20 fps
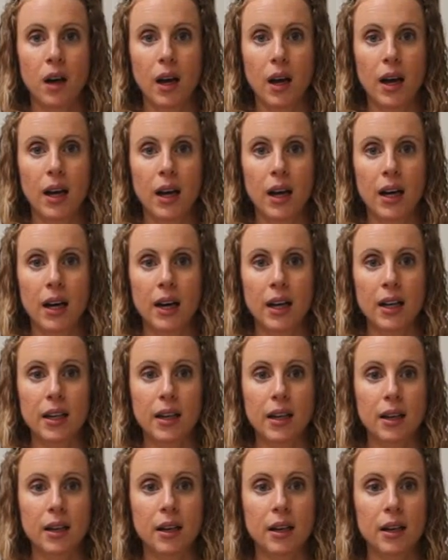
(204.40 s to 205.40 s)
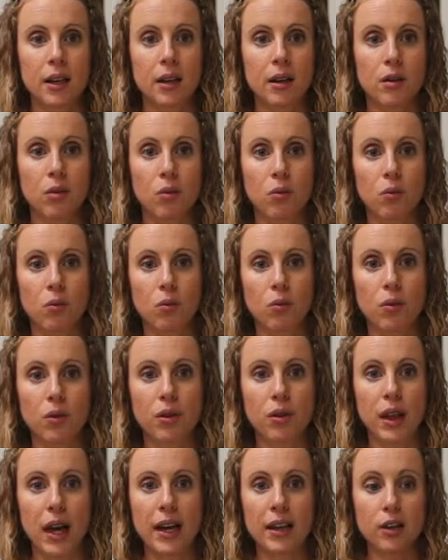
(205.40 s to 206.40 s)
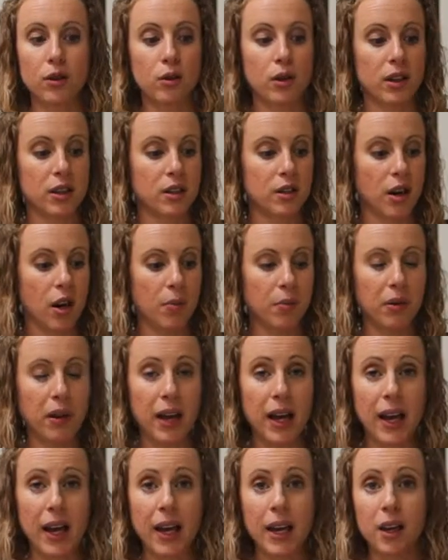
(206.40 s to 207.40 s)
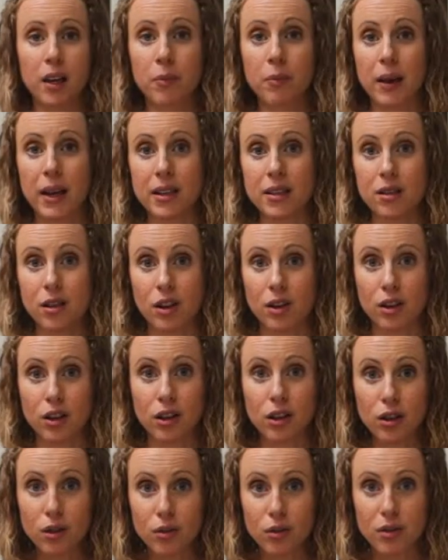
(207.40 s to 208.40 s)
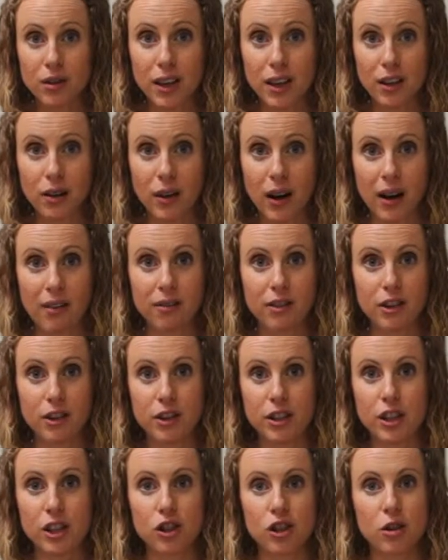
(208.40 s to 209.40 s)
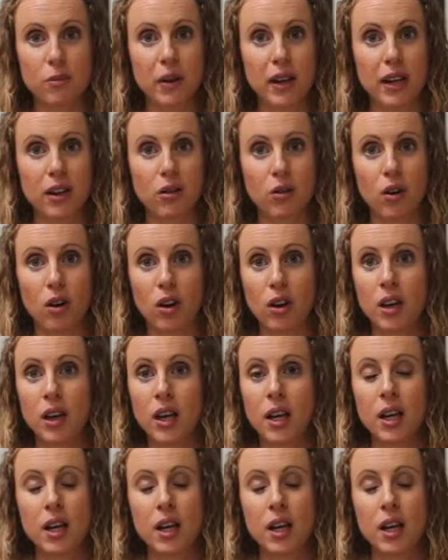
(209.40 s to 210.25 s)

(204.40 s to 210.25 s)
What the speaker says: And then you can start playing based on the clues that you have in your teacher manual.